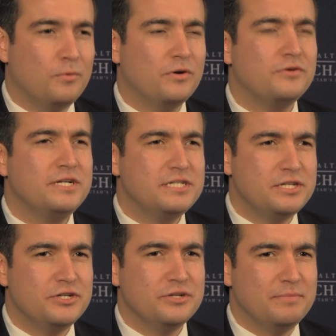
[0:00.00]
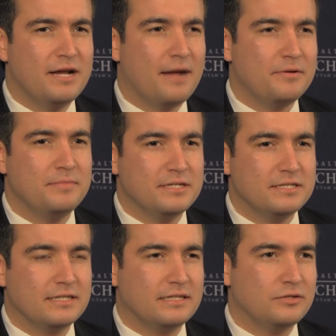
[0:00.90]
One reason you should be
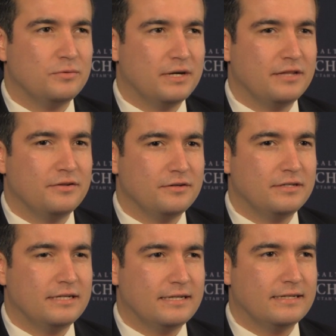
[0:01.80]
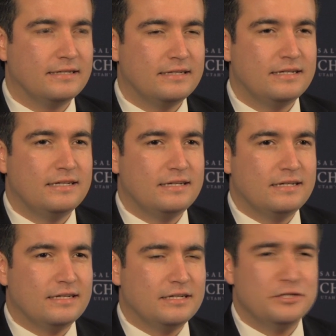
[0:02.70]
optimistic in 2013
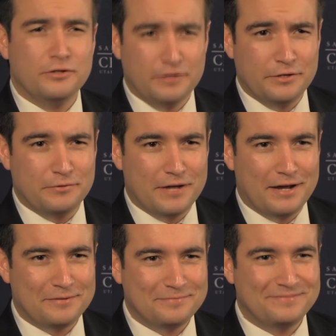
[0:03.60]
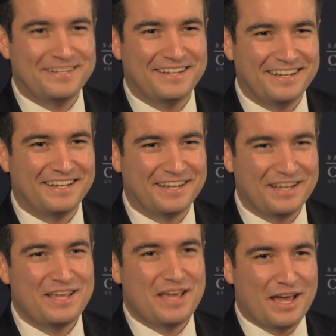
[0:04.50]
is you're in Utah.
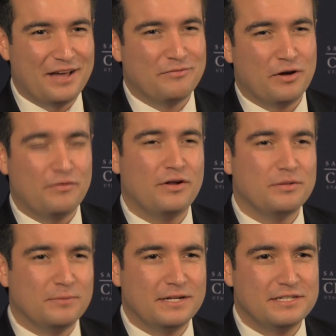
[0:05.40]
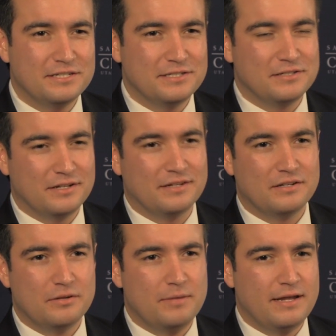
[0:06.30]
Of all the places
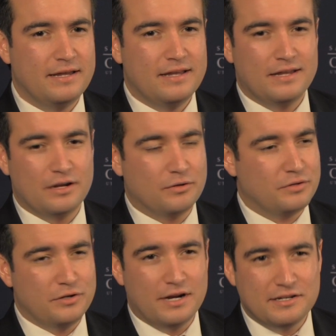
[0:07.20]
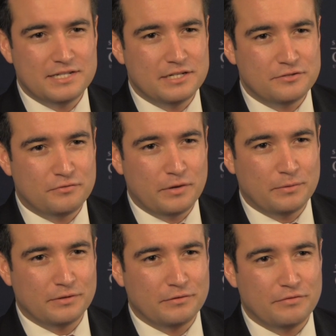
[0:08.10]
to be, the United States is
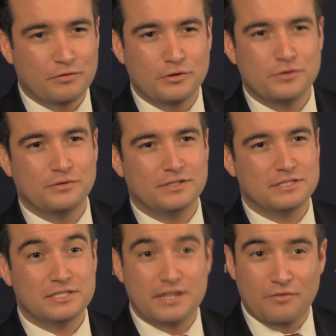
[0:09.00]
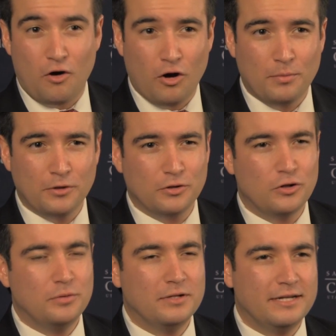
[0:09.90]
frequently referred to as a safe harbor
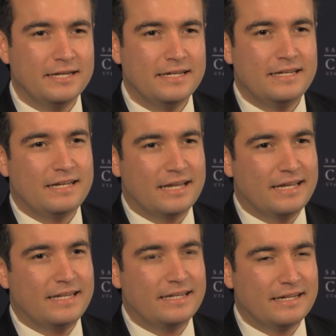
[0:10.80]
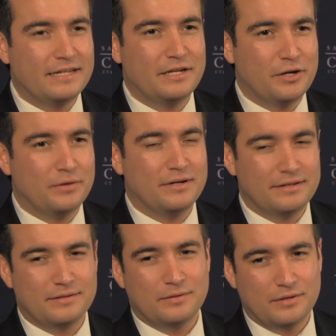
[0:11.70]
globally, and
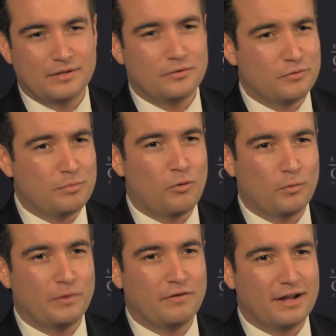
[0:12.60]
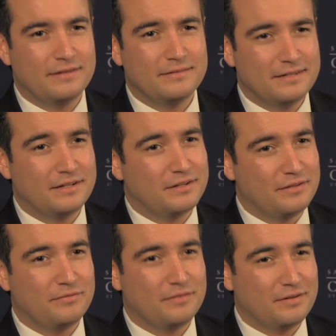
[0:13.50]
in the report we write,
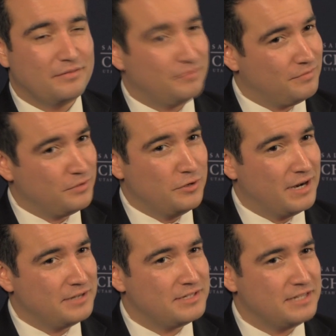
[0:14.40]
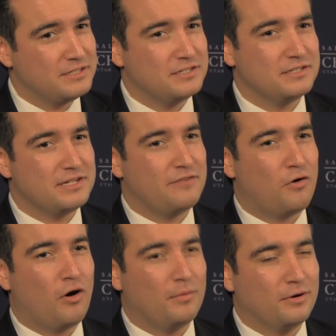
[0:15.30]
if the United States is a safe
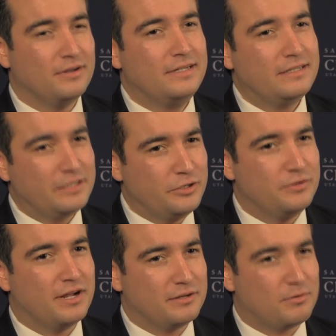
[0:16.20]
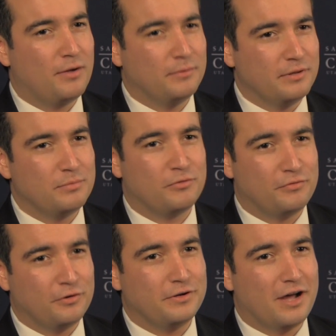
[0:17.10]
harbor, Utah is probably the
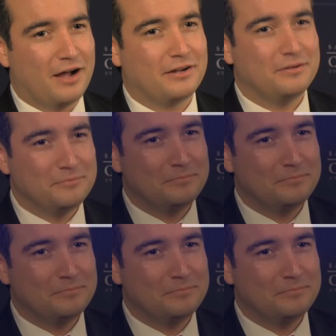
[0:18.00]
preferred dock.